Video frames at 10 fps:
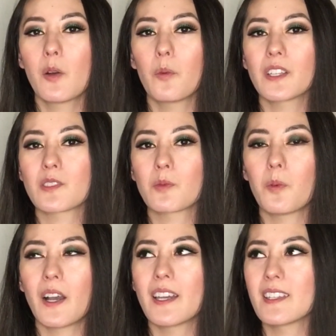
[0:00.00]
which
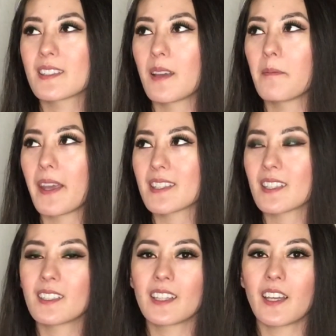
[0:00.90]
was
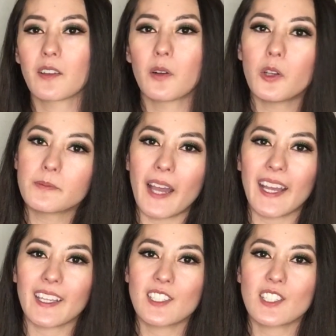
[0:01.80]
basically a gold
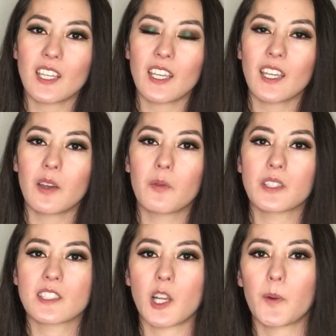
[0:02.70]
packaging with
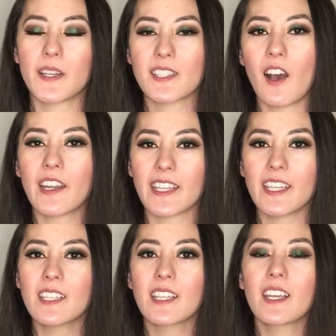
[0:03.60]
Star Wars on
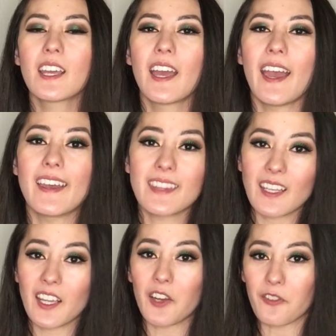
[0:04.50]
it, and then
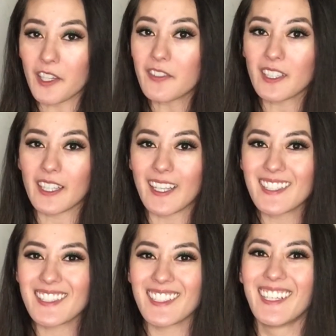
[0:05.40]
it got
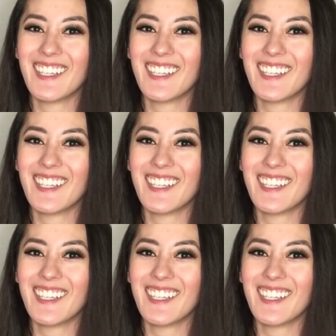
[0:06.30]
re-released,